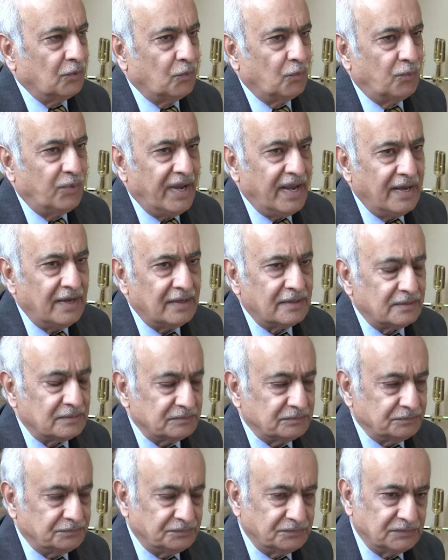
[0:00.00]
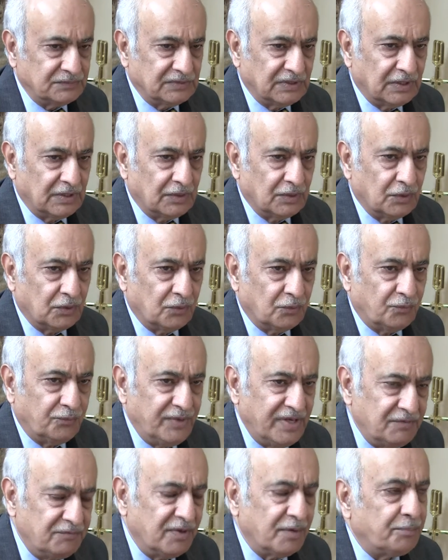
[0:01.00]
where
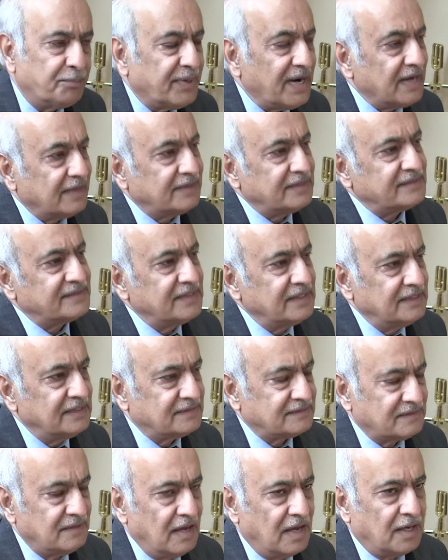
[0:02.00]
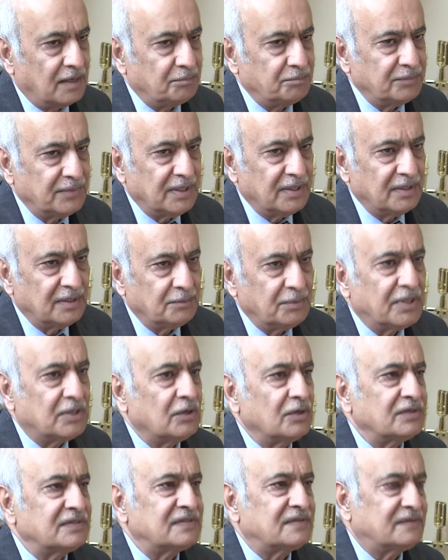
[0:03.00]
we were practicing Islam
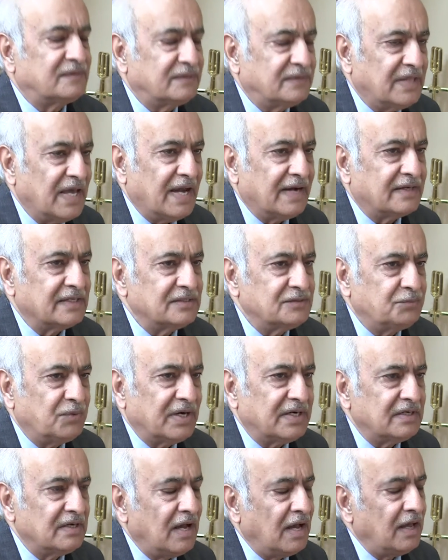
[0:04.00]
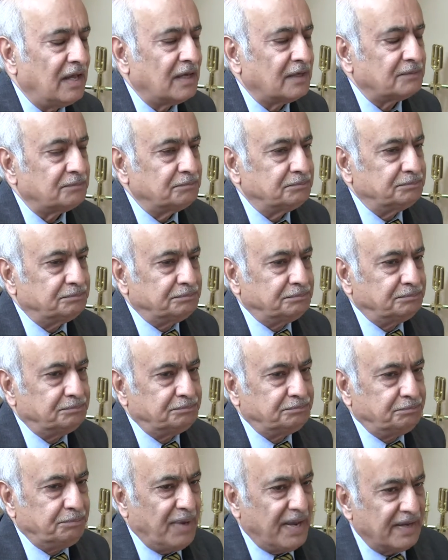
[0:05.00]
because that is what our
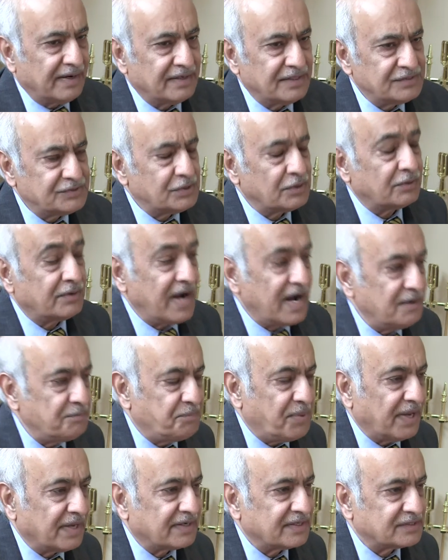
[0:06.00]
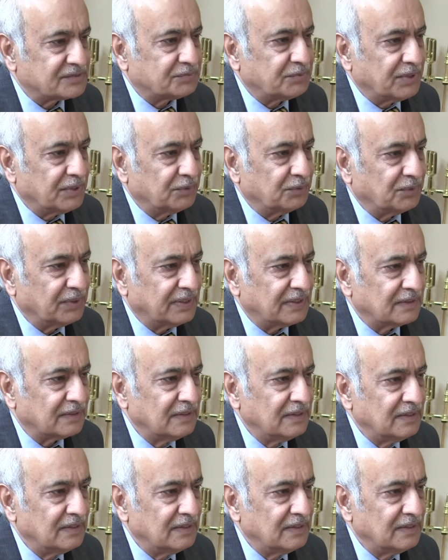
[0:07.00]
parents or grandparents were doing.